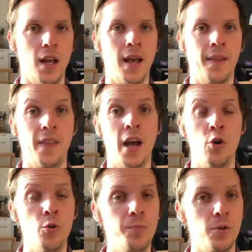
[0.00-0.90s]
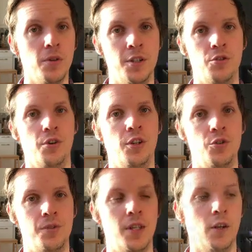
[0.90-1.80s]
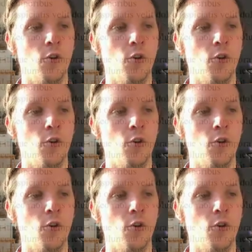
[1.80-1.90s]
and I hope you enjoy using